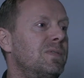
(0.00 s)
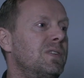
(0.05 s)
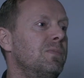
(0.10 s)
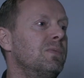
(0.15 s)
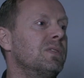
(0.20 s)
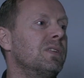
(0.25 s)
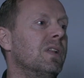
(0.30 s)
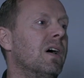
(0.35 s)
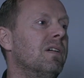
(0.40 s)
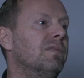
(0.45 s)
she
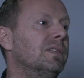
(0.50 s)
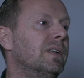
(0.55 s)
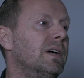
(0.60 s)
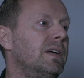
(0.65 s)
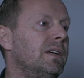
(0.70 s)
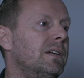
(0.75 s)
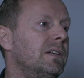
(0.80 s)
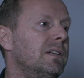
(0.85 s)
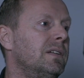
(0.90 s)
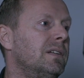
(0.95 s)
was lovely
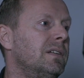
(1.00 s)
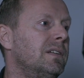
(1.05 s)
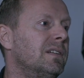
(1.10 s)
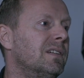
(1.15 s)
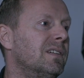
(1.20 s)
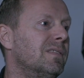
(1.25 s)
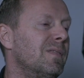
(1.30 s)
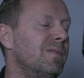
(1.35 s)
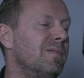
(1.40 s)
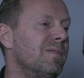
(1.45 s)

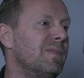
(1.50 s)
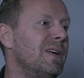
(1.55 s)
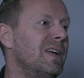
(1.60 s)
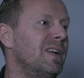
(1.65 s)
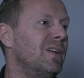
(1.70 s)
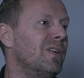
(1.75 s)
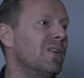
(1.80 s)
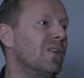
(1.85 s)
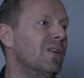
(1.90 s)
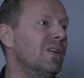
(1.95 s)
yeah.
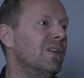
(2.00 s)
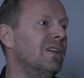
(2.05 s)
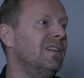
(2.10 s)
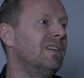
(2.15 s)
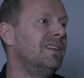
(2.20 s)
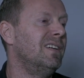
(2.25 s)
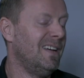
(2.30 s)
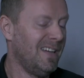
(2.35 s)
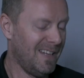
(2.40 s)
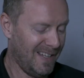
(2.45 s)
meeting her. Lo-
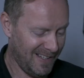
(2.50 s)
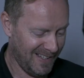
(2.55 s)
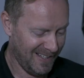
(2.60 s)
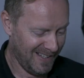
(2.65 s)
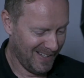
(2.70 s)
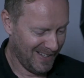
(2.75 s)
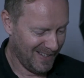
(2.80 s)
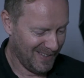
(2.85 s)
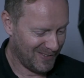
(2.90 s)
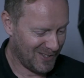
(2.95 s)
lovely
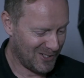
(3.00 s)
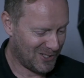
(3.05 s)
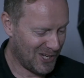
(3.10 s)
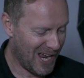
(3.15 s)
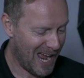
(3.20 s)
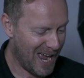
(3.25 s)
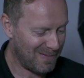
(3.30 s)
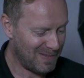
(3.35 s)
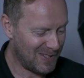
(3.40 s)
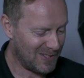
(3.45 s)
couple. The
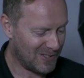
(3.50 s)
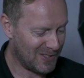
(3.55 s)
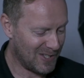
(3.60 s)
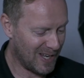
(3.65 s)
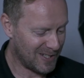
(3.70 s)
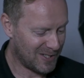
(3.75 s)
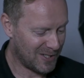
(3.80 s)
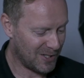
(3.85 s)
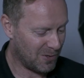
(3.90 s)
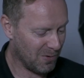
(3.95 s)
Jammed is
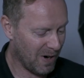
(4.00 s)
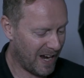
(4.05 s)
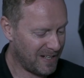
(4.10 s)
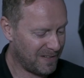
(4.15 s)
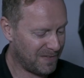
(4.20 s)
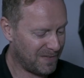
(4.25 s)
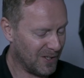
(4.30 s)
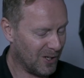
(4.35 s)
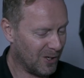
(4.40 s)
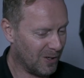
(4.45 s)
such a great
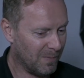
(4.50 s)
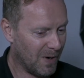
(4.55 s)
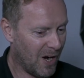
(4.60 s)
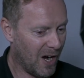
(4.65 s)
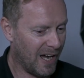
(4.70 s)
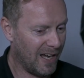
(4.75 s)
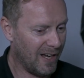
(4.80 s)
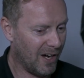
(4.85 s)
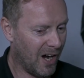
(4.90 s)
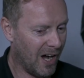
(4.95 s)
film.
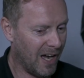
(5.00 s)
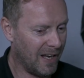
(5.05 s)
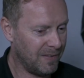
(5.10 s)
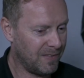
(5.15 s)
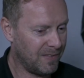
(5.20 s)
I, I